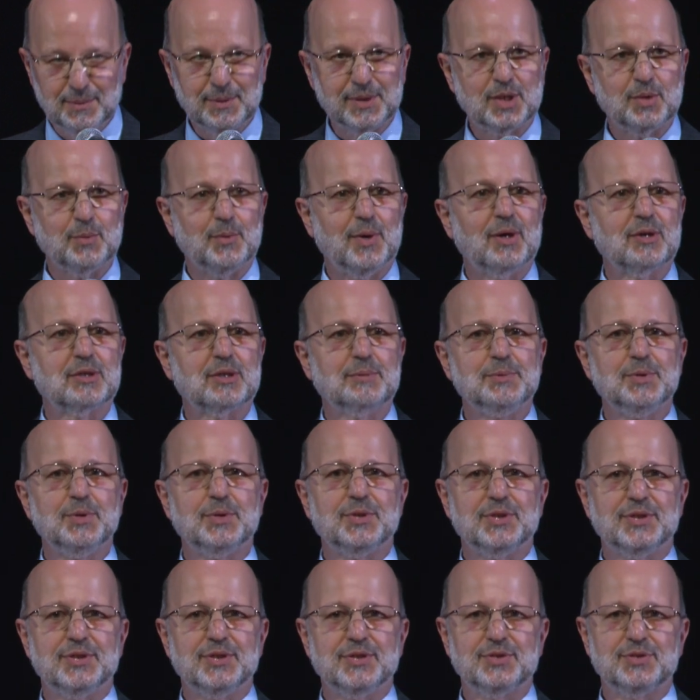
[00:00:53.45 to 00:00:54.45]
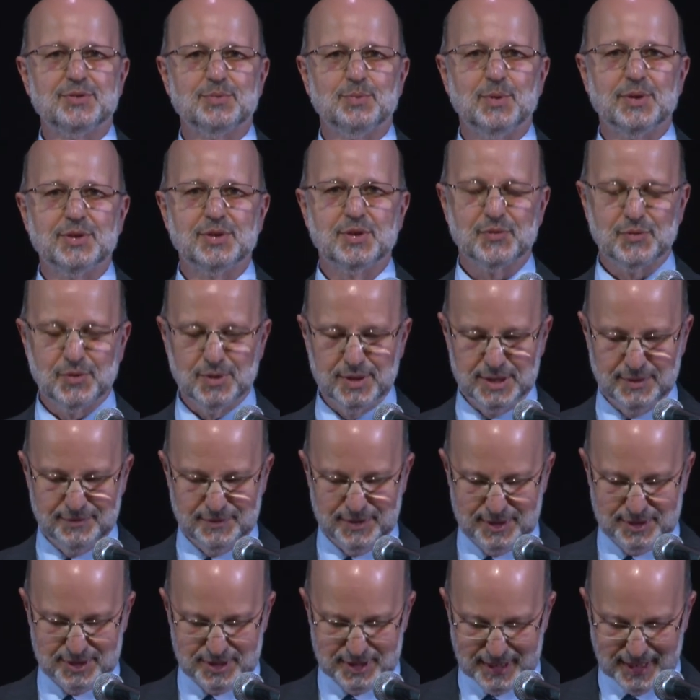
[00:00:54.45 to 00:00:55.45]
want to welcome you to this wonderful
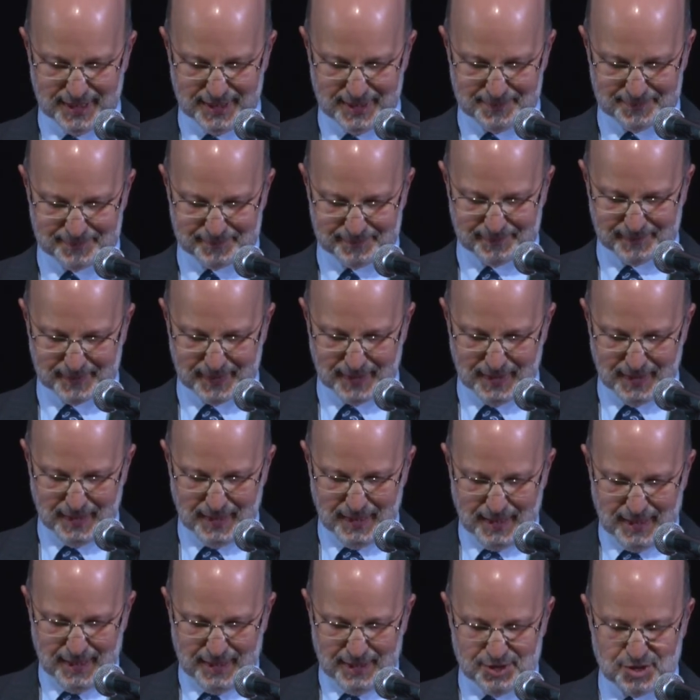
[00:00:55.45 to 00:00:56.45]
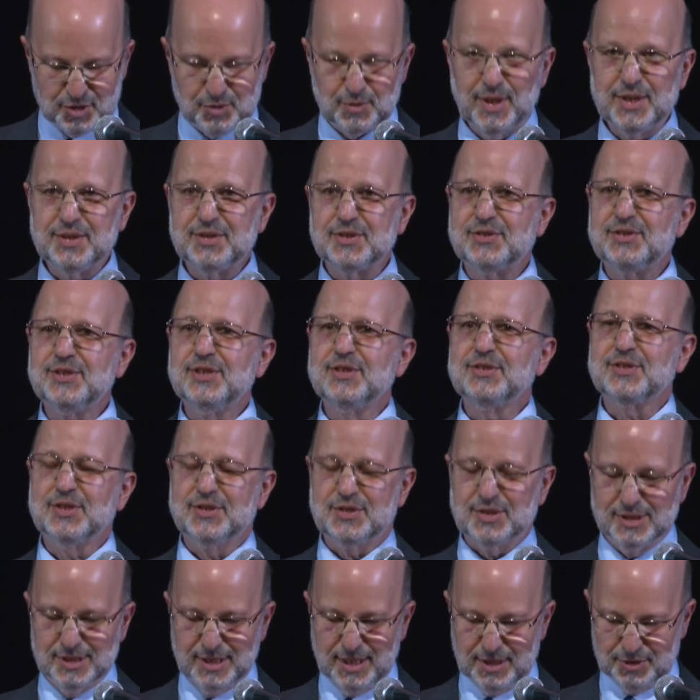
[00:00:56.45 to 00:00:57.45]
evening tonight. It's great to see
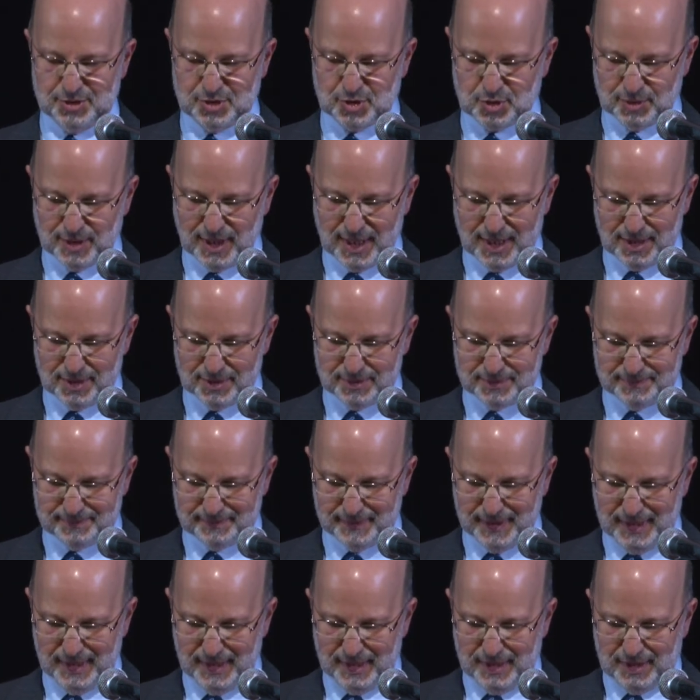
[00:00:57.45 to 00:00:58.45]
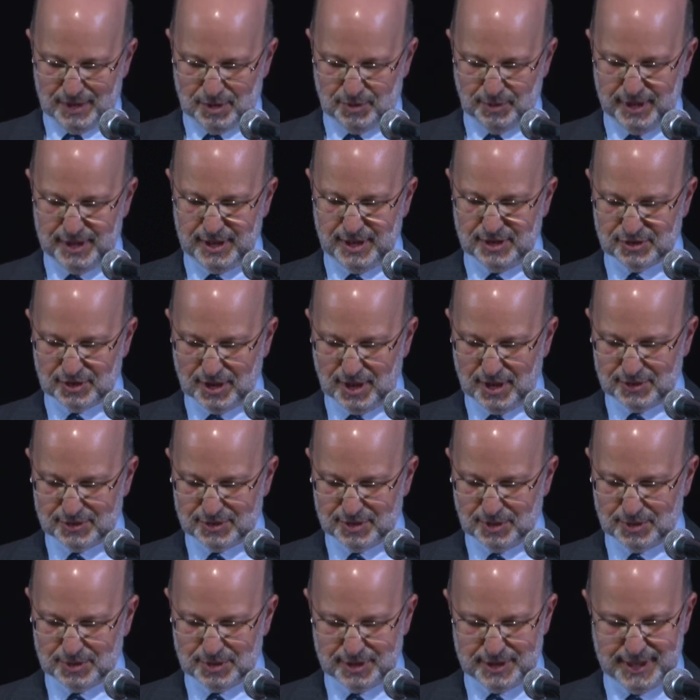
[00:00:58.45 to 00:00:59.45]
such a large crowd. Greetings
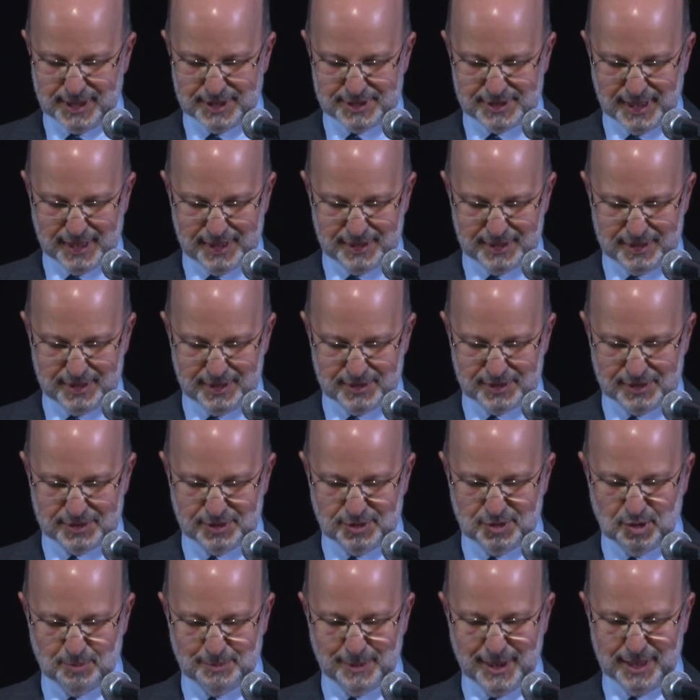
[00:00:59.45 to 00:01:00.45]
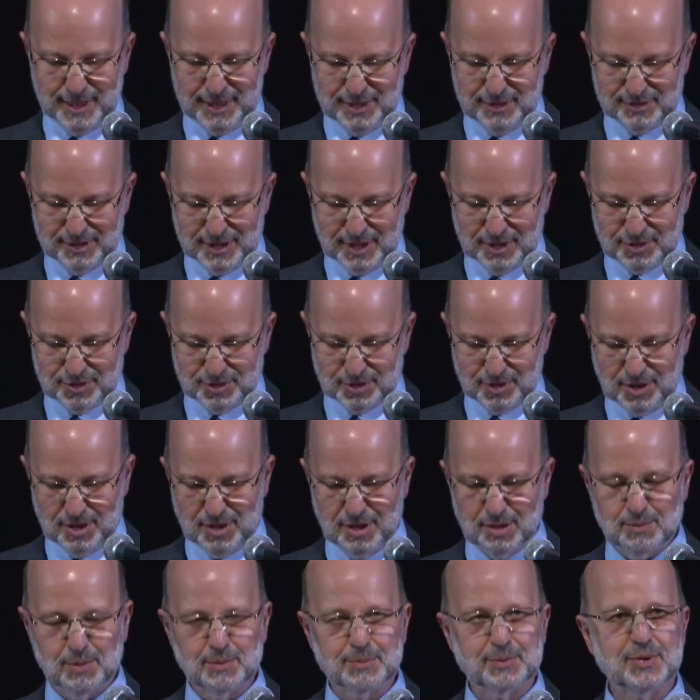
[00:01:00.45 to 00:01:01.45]
also to the attendees at the Humanities Lecture
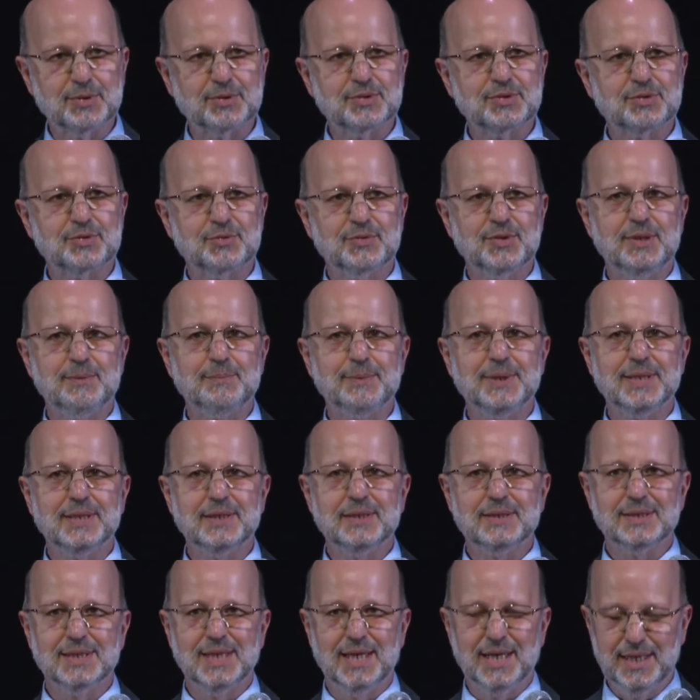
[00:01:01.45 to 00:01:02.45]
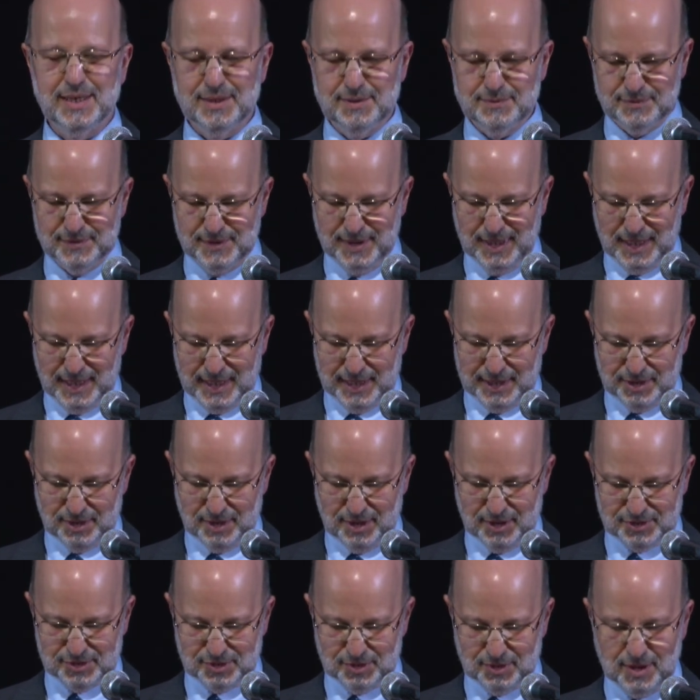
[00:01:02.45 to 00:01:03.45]
Hall, where we're streaming live, and
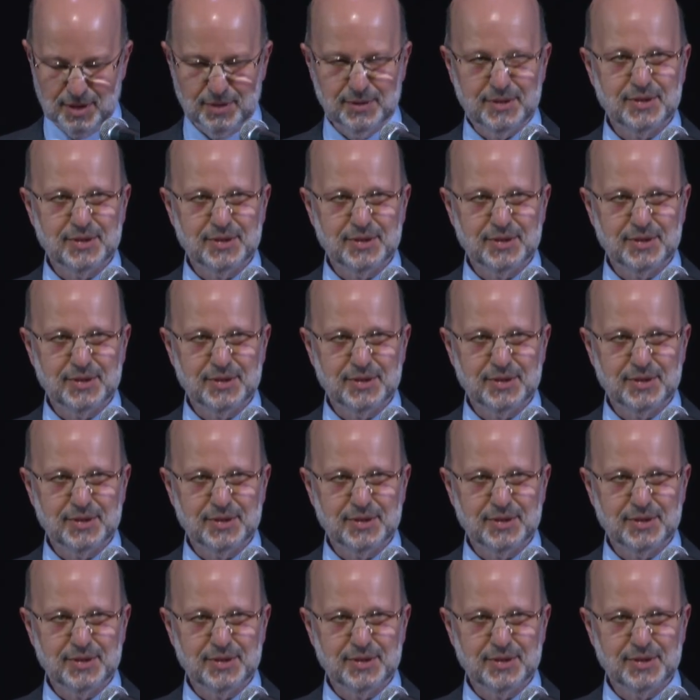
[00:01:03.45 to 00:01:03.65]
also our